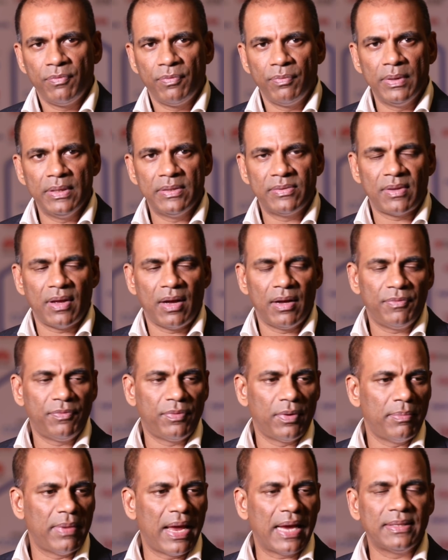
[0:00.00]
We start
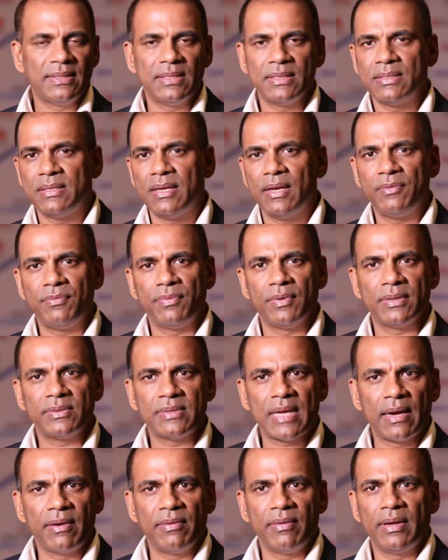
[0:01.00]
from access
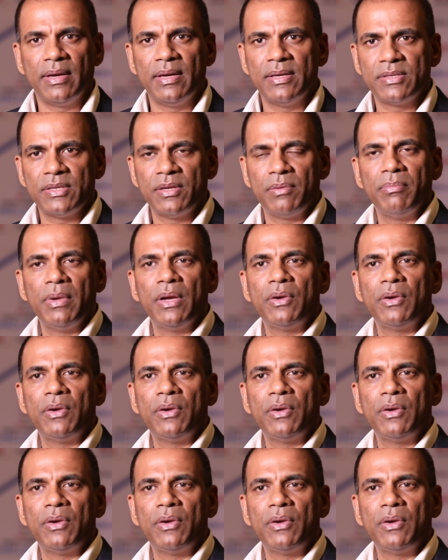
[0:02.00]
networks, aggregation,